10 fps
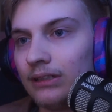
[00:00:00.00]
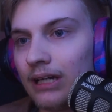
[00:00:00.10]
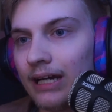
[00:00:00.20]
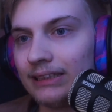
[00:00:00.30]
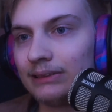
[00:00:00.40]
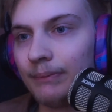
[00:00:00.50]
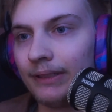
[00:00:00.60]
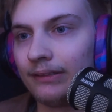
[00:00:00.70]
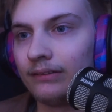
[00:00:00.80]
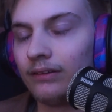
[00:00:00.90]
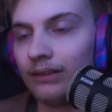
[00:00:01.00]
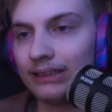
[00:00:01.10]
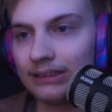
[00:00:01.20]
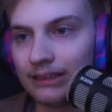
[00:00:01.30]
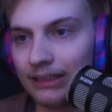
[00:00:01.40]
I spend
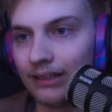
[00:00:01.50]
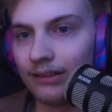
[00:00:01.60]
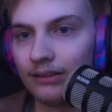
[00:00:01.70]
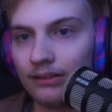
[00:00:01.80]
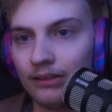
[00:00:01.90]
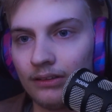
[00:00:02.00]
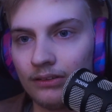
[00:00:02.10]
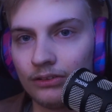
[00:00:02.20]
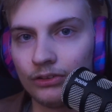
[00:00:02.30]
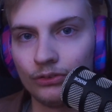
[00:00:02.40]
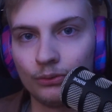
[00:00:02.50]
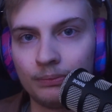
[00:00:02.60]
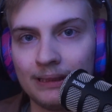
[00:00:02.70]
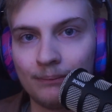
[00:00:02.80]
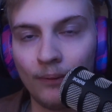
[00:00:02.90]
listening to
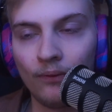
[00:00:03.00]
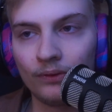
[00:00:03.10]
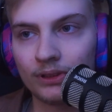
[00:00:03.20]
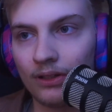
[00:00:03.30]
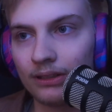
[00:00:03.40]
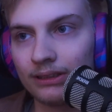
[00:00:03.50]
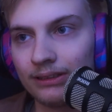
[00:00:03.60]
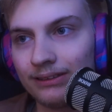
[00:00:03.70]
people talk.